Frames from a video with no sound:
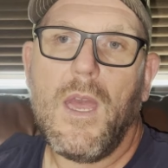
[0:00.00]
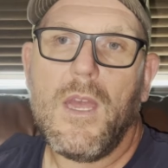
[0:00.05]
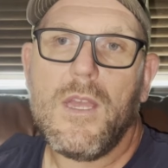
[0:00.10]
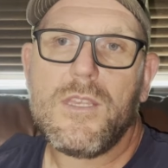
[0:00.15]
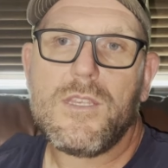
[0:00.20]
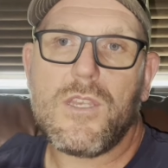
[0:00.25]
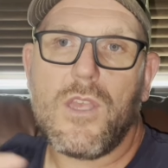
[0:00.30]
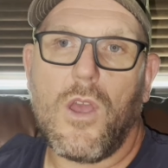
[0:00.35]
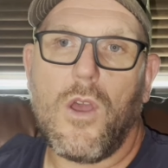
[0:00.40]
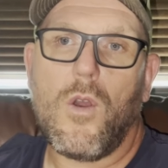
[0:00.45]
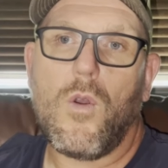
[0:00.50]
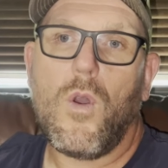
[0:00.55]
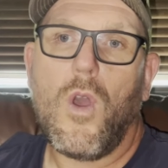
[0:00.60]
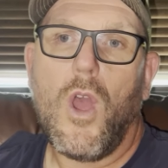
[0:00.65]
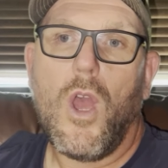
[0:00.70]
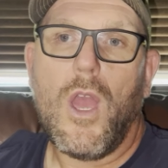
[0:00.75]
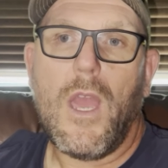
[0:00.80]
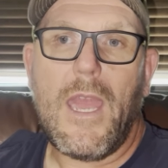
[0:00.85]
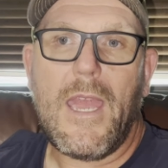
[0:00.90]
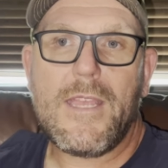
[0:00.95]
So
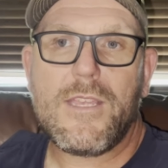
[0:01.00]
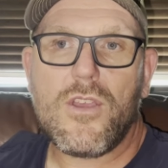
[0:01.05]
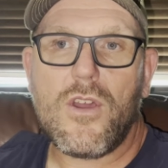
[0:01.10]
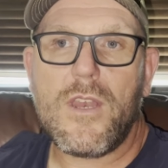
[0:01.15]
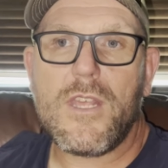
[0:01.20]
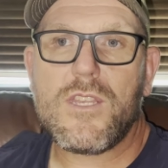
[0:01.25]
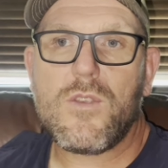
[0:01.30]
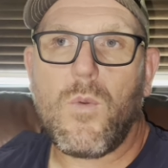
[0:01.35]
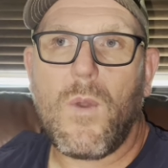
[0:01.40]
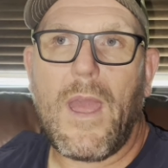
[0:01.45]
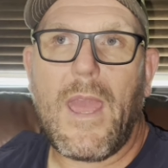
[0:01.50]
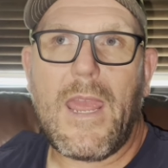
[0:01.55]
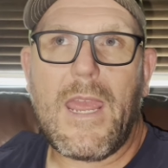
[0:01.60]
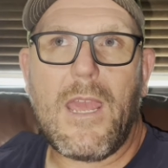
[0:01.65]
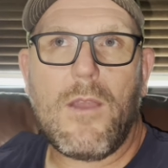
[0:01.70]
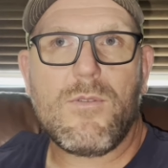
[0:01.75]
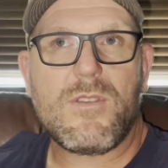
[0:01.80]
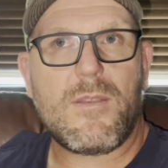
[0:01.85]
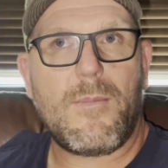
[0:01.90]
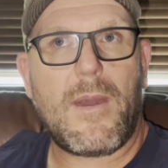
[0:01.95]
it's on its way. It
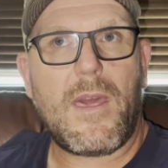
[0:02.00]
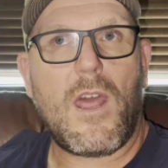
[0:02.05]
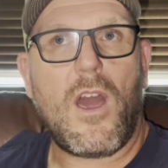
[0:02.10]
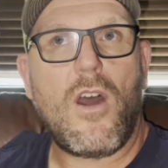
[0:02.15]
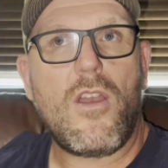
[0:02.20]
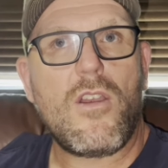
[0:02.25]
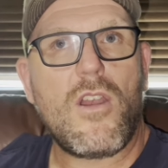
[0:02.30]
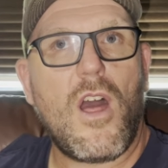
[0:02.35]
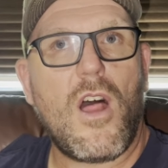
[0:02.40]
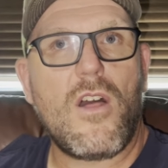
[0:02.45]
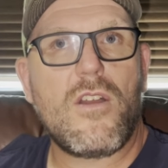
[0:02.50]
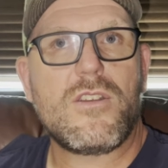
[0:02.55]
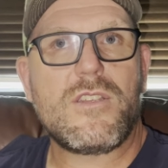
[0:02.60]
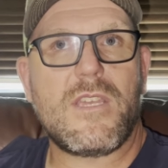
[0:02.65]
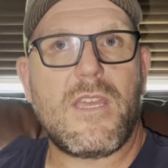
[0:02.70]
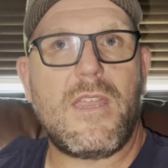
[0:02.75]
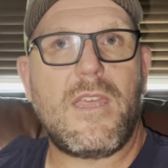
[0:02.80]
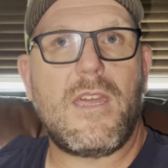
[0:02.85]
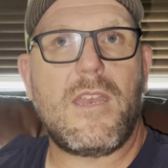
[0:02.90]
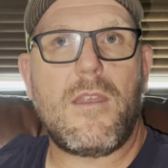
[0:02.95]
was about $100
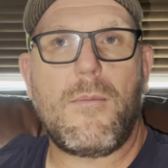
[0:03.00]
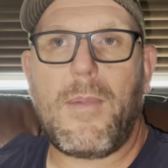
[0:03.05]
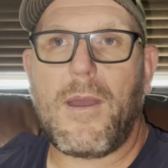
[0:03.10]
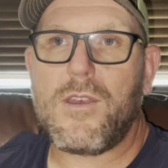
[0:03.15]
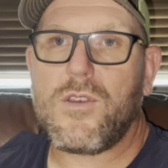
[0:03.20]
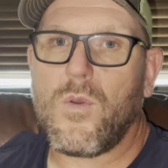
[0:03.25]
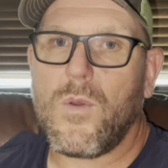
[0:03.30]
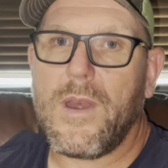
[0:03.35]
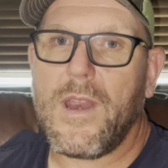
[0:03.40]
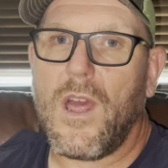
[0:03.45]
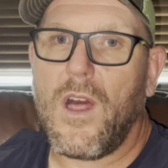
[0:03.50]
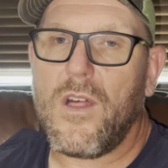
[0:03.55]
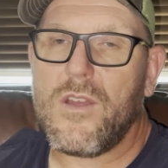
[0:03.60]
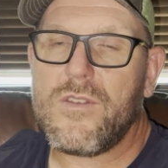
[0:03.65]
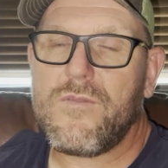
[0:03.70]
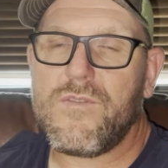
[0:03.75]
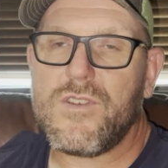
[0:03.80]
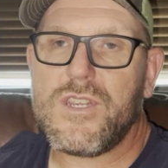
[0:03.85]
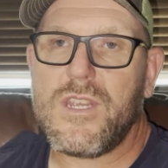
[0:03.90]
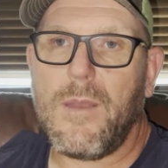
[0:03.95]
and then about $20
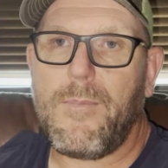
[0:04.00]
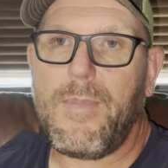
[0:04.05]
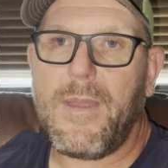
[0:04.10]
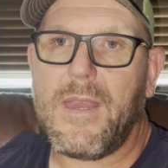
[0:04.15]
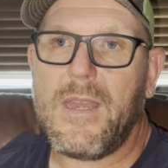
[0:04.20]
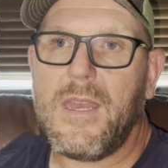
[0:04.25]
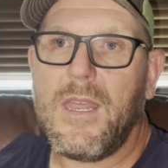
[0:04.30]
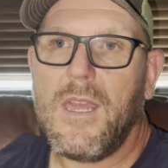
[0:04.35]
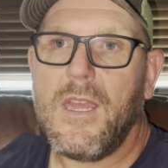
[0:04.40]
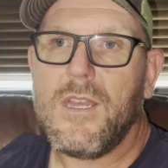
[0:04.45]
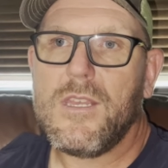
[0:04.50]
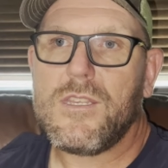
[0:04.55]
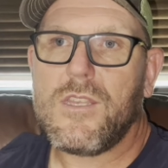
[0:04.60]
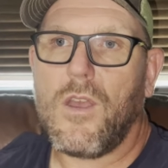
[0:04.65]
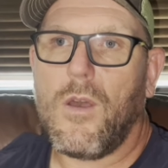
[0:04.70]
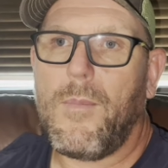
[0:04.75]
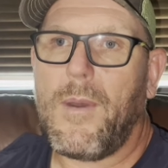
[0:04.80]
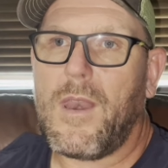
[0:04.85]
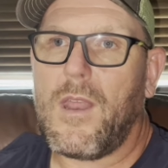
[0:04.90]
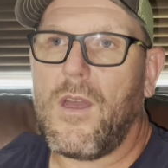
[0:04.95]
for shipping. So
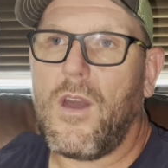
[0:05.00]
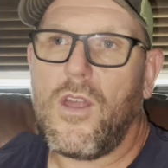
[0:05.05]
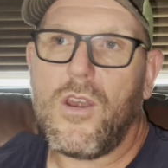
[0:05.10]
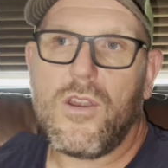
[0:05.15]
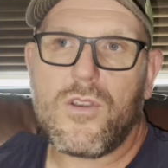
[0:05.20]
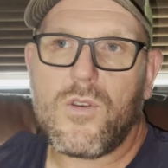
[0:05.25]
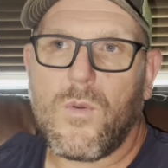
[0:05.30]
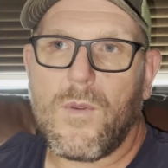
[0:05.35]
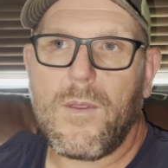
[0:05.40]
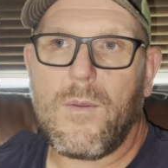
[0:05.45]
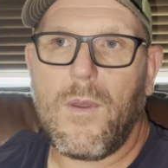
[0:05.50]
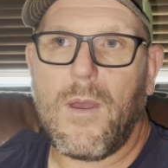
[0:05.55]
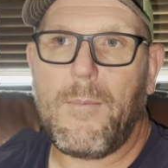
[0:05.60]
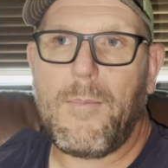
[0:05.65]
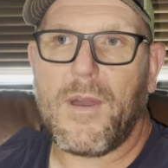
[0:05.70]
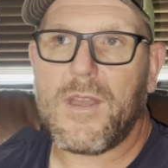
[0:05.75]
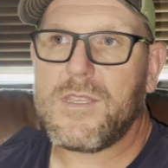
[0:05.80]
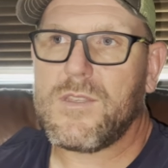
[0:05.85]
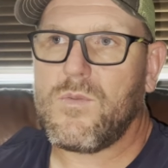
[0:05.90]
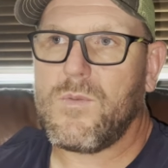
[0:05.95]
about 121
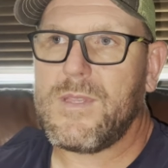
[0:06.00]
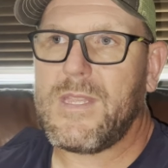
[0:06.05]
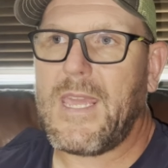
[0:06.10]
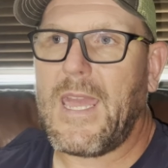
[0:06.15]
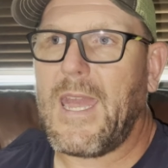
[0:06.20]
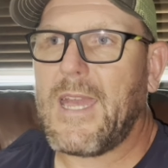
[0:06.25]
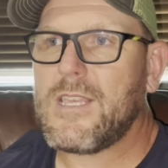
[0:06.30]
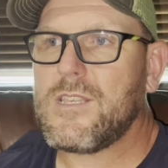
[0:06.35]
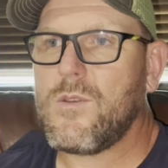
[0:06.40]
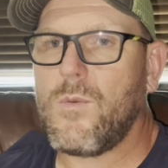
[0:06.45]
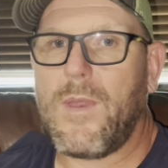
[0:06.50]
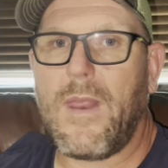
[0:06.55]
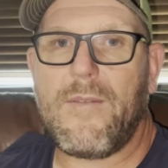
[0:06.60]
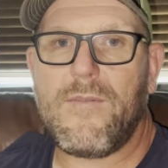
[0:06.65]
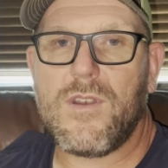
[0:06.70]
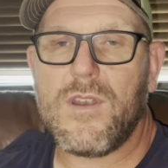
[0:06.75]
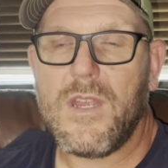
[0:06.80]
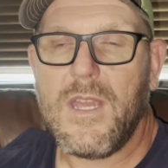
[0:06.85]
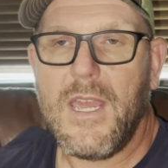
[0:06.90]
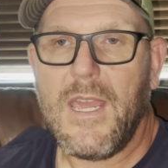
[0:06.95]
bucks with tax or
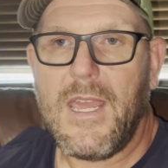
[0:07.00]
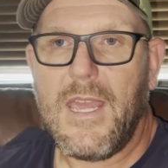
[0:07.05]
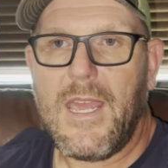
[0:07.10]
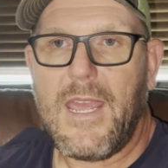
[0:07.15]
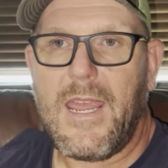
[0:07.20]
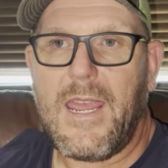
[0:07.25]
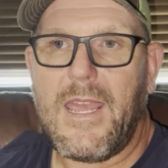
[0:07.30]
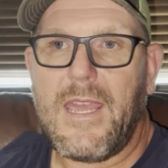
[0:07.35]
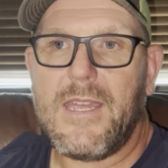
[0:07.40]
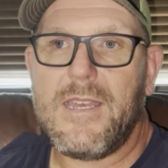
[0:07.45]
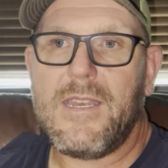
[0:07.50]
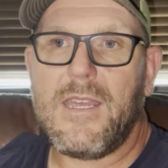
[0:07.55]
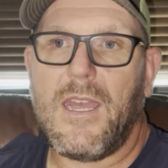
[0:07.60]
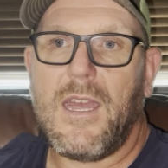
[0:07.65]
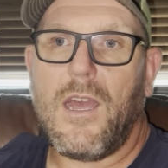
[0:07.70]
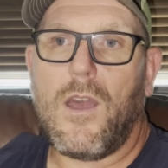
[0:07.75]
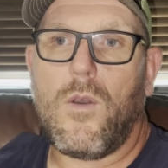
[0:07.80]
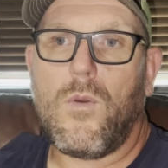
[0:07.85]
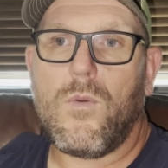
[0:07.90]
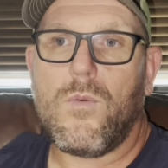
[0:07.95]
whatever. And
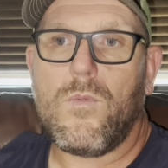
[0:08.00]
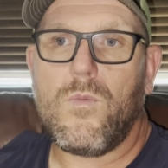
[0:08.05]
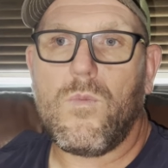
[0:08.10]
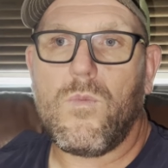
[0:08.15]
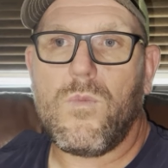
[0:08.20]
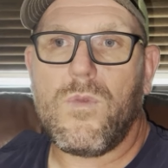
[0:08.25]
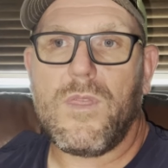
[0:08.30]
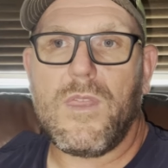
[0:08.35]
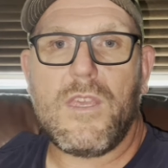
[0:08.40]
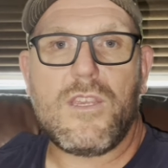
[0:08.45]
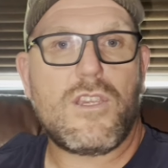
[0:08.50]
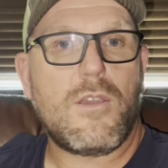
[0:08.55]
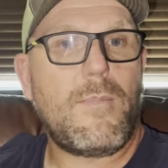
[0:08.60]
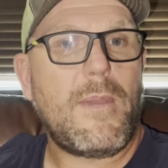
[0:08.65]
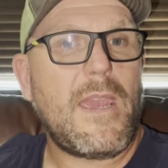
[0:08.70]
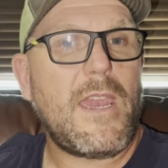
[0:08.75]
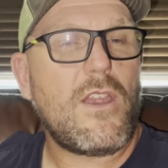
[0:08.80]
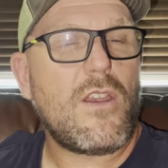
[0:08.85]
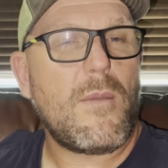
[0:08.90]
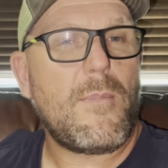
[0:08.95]
uh, this should be
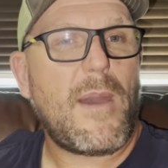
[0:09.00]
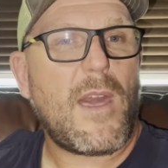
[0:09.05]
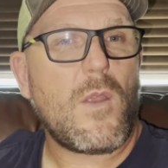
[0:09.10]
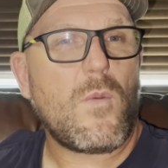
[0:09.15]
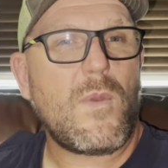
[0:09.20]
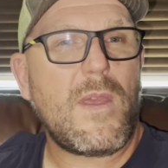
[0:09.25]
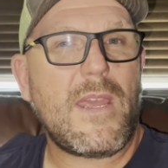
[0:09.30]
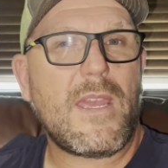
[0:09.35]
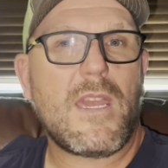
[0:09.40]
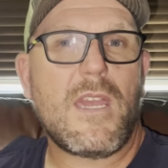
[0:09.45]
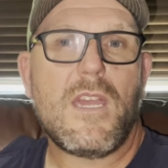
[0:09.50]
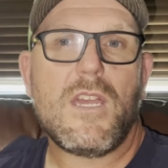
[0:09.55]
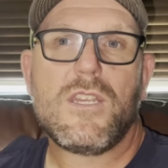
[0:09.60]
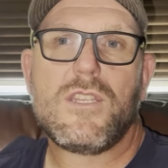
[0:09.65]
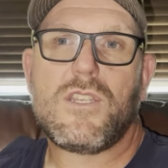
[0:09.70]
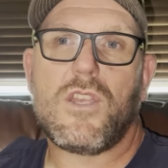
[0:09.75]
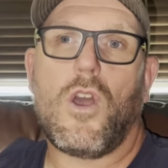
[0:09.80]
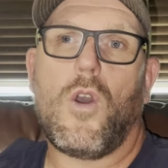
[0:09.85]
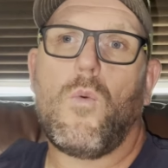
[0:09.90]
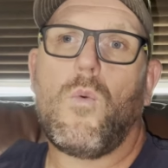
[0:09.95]
here in about a week.
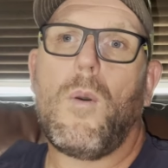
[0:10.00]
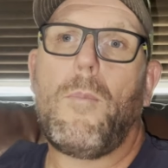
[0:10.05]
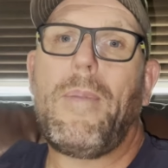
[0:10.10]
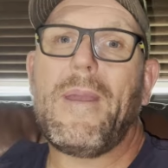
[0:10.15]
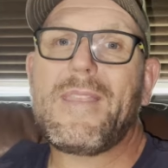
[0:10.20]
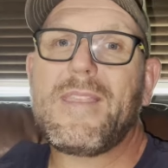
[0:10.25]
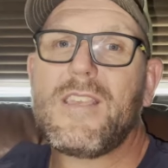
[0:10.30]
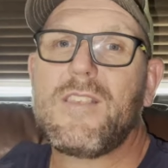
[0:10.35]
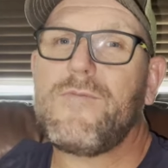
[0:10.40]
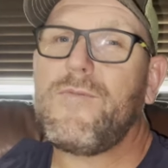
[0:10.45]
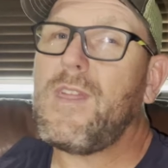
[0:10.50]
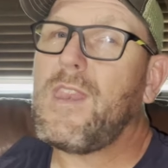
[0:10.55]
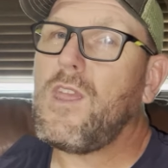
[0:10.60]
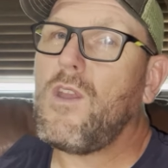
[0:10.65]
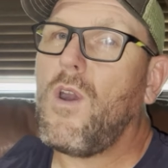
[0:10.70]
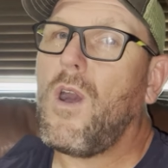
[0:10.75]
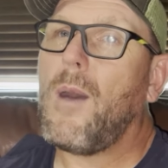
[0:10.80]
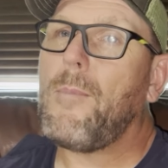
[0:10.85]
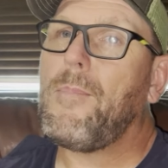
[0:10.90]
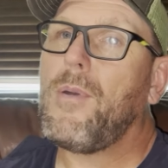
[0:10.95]
So we'll pick this video
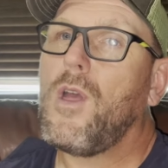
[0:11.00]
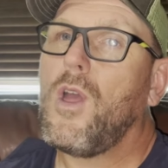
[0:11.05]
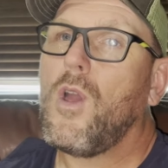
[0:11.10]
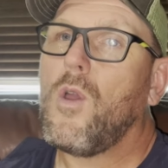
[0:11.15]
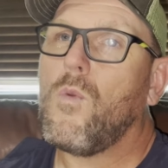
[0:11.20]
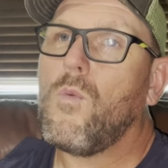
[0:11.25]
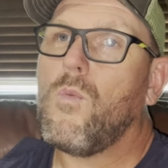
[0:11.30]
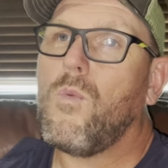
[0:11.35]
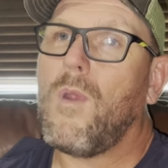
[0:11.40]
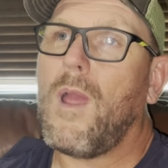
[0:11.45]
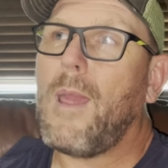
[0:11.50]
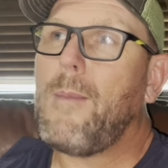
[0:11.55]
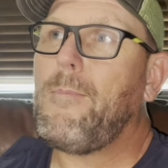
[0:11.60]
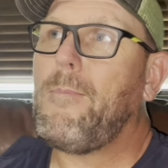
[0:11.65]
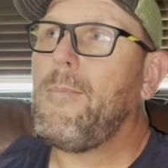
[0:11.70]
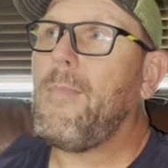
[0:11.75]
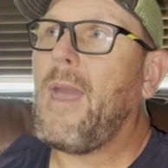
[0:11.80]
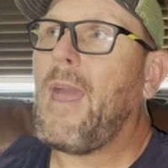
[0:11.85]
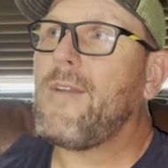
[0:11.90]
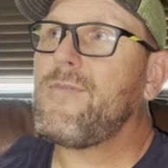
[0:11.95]
up right
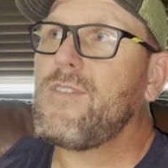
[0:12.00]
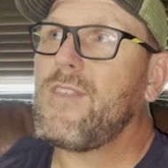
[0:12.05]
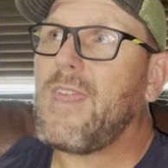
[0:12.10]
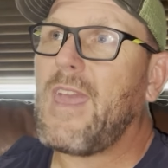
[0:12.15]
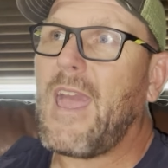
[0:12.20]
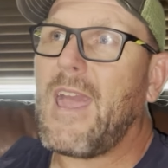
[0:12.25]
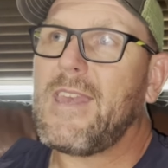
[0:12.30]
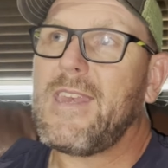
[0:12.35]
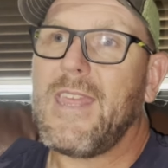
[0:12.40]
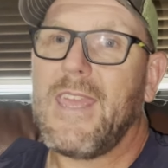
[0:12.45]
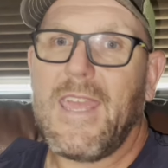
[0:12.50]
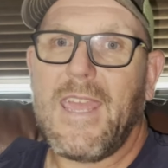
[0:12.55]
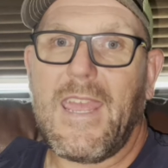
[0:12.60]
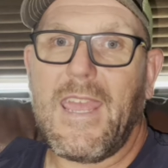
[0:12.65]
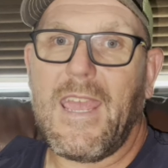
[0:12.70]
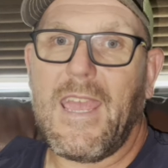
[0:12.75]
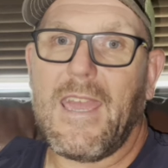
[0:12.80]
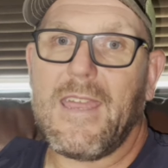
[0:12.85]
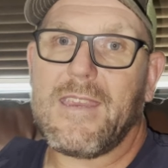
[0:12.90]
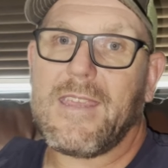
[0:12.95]
after that
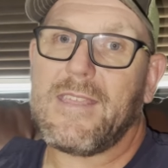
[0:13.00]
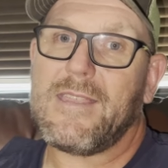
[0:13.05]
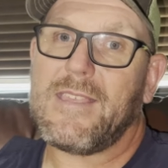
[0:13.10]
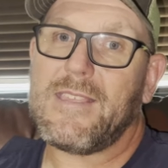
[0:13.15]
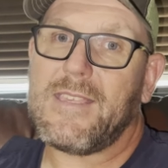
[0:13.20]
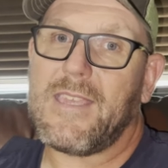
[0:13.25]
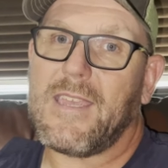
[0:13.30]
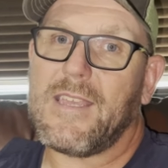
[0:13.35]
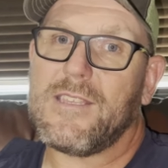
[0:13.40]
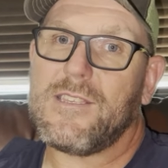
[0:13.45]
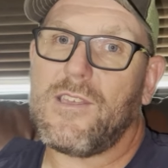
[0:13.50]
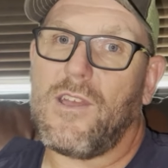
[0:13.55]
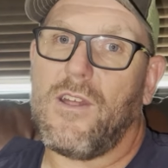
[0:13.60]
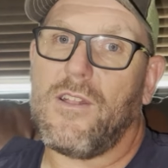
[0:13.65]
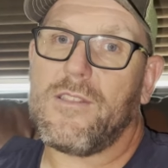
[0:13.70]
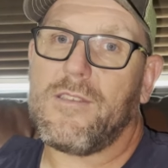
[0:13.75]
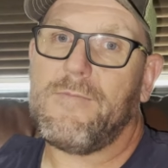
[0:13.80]
and get this thing installed.